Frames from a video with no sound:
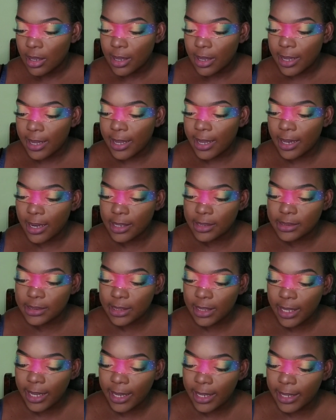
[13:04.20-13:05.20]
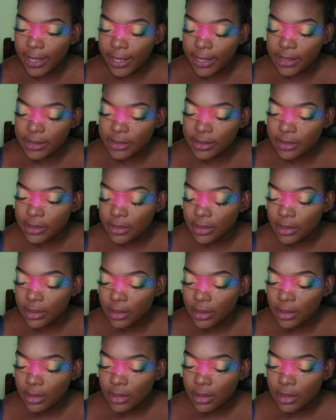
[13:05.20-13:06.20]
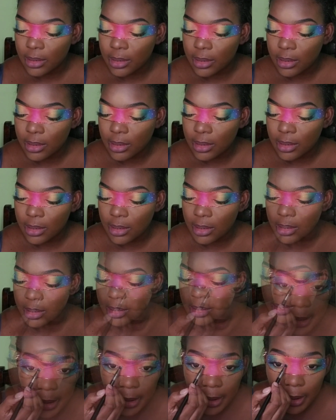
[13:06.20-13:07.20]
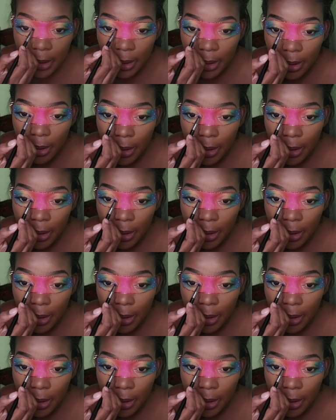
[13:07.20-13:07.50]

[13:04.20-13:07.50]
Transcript: a little highlights. Then